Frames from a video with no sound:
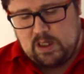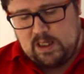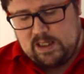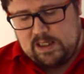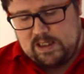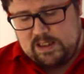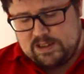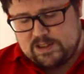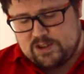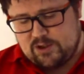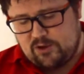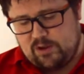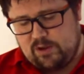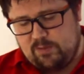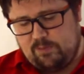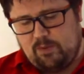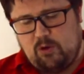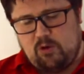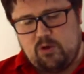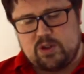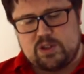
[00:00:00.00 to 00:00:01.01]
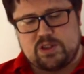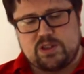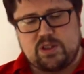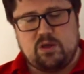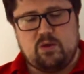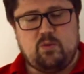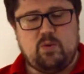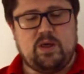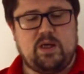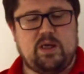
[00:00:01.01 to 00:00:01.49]
Inside the
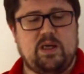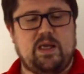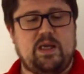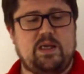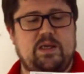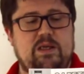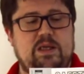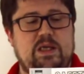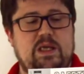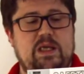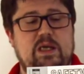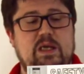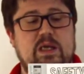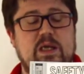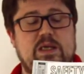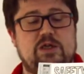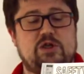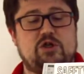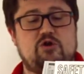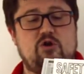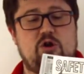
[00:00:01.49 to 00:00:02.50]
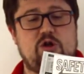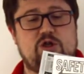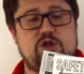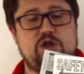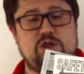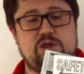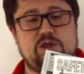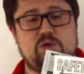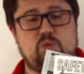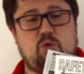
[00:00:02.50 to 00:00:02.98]
box, we're going to get the
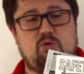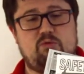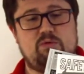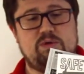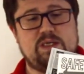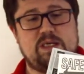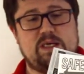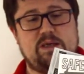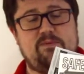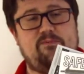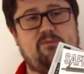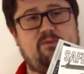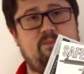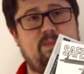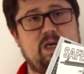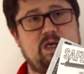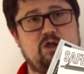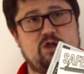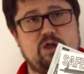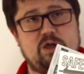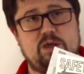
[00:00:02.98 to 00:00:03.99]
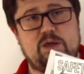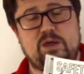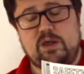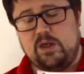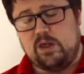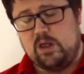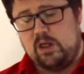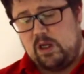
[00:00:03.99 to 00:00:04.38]
instructions, warranty information